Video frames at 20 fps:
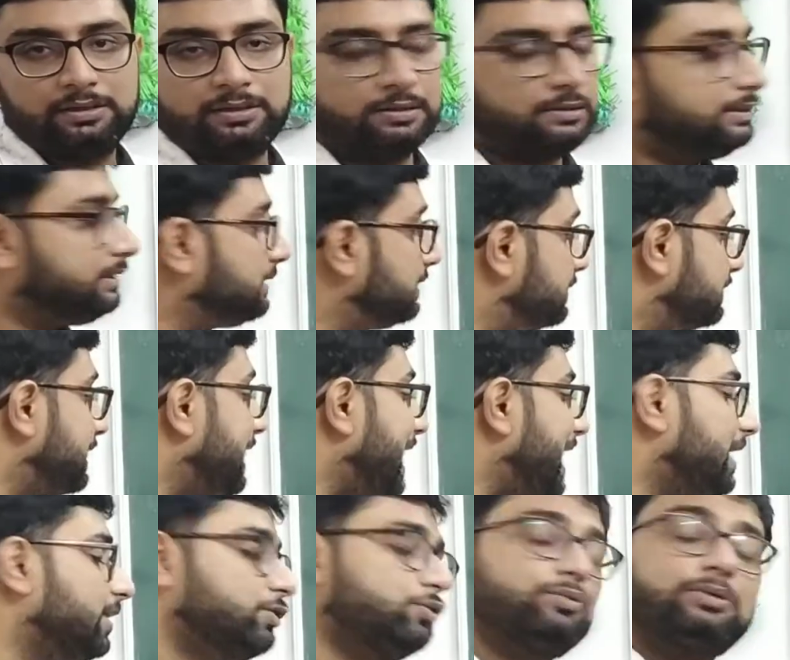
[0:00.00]
This is the
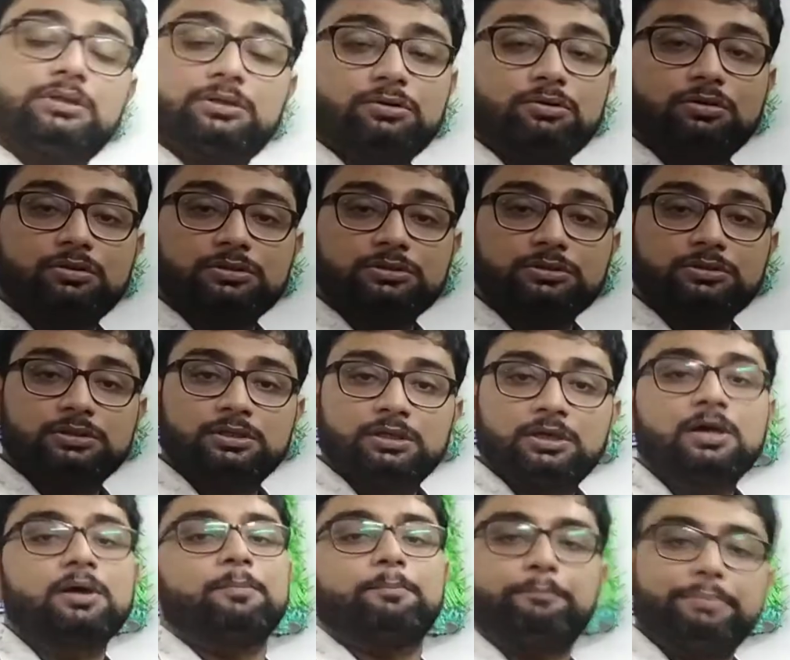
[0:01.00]
actual cause.
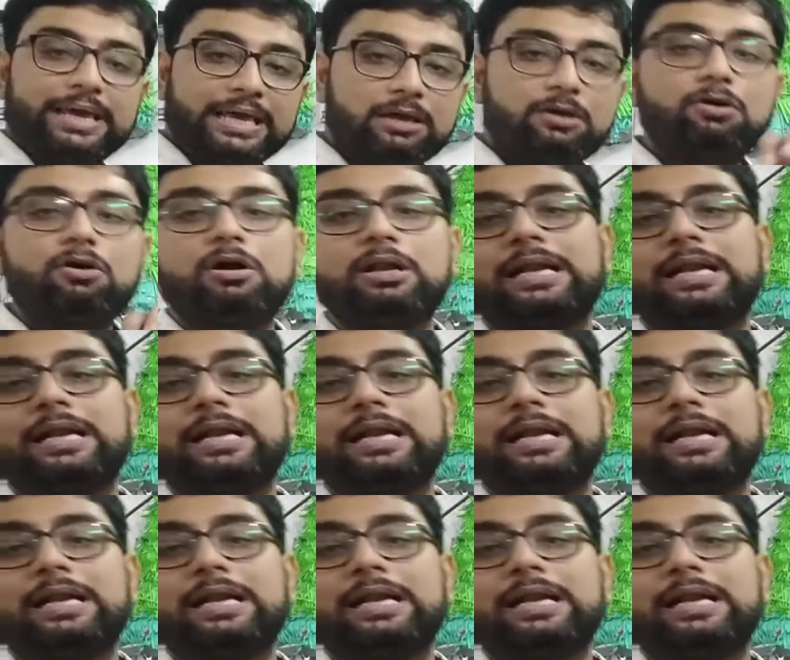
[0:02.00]
Bengal